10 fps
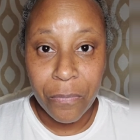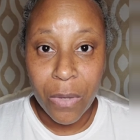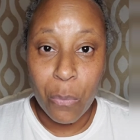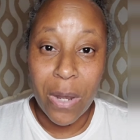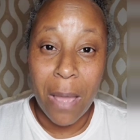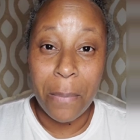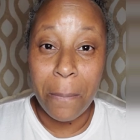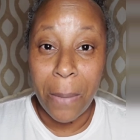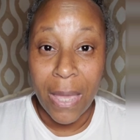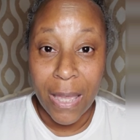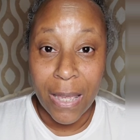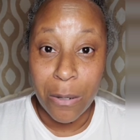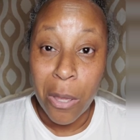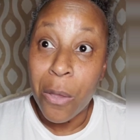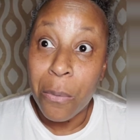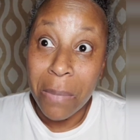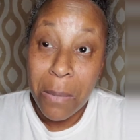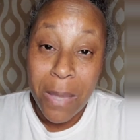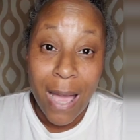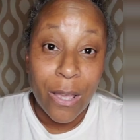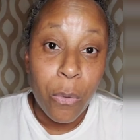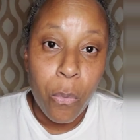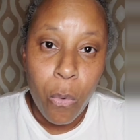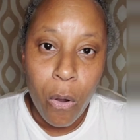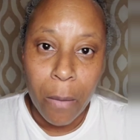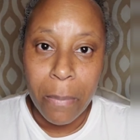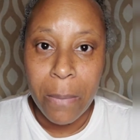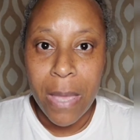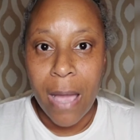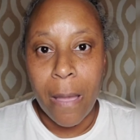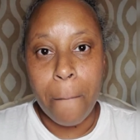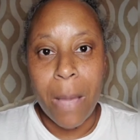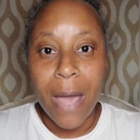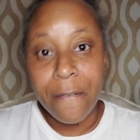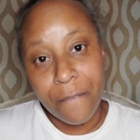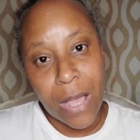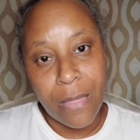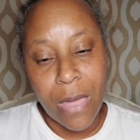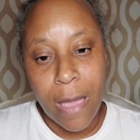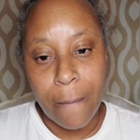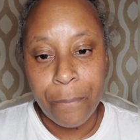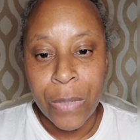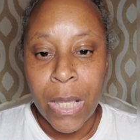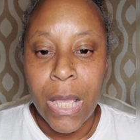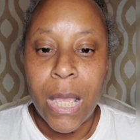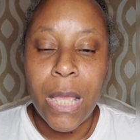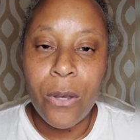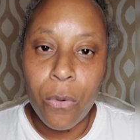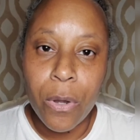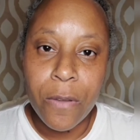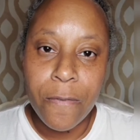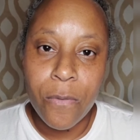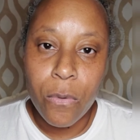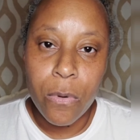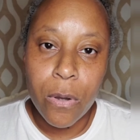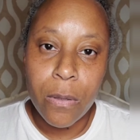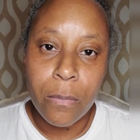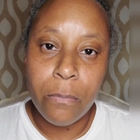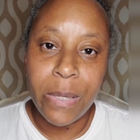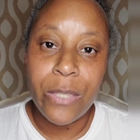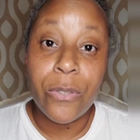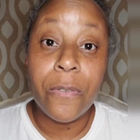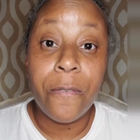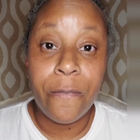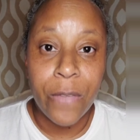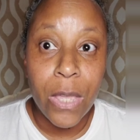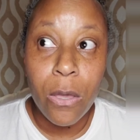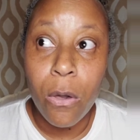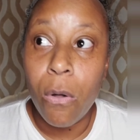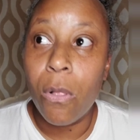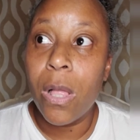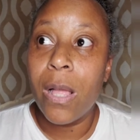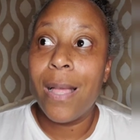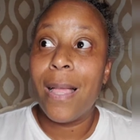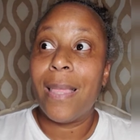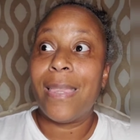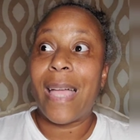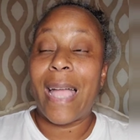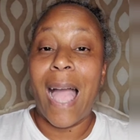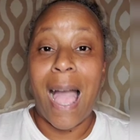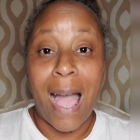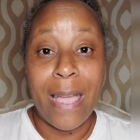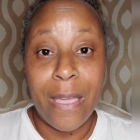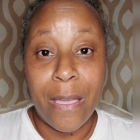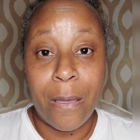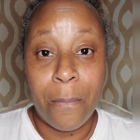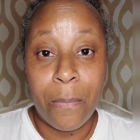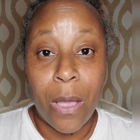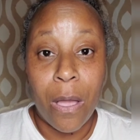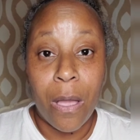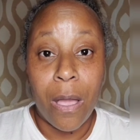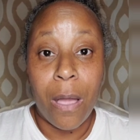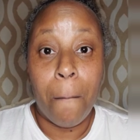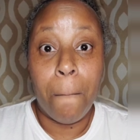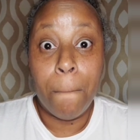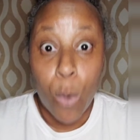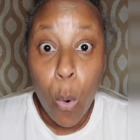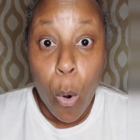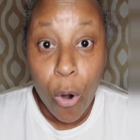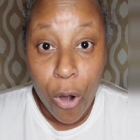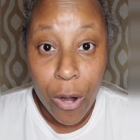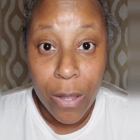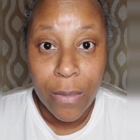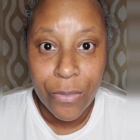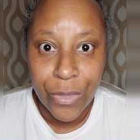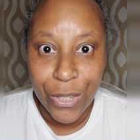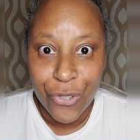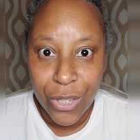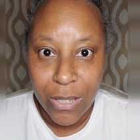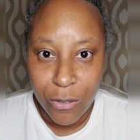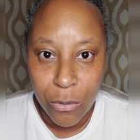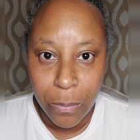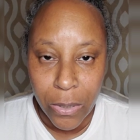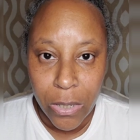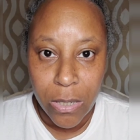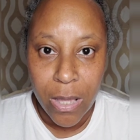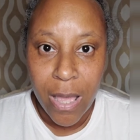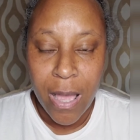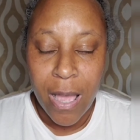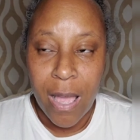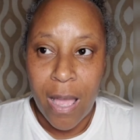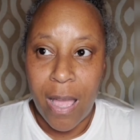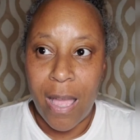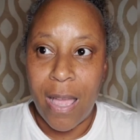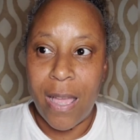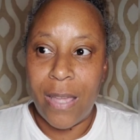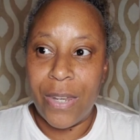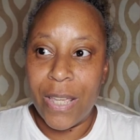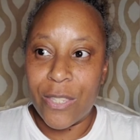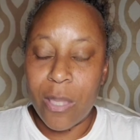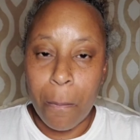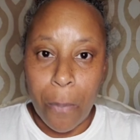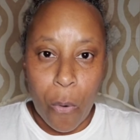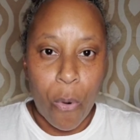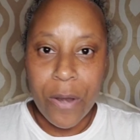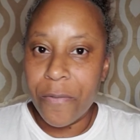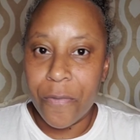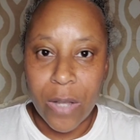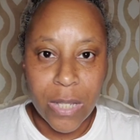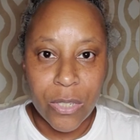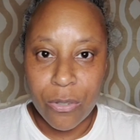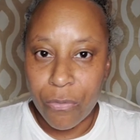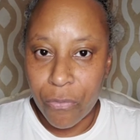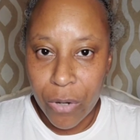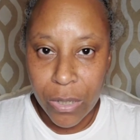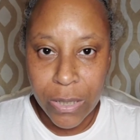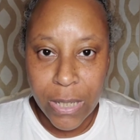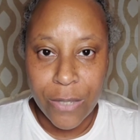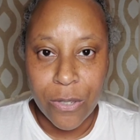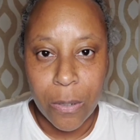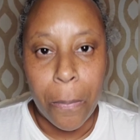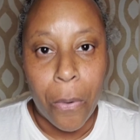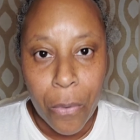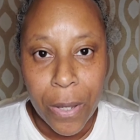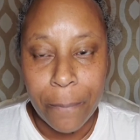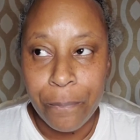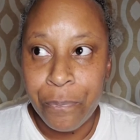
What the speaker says: when I'm in pain? Maybe I can walk. Maybe I can modify that in order for me to feel like I am more than just lupus. And it's important for us to really get to the point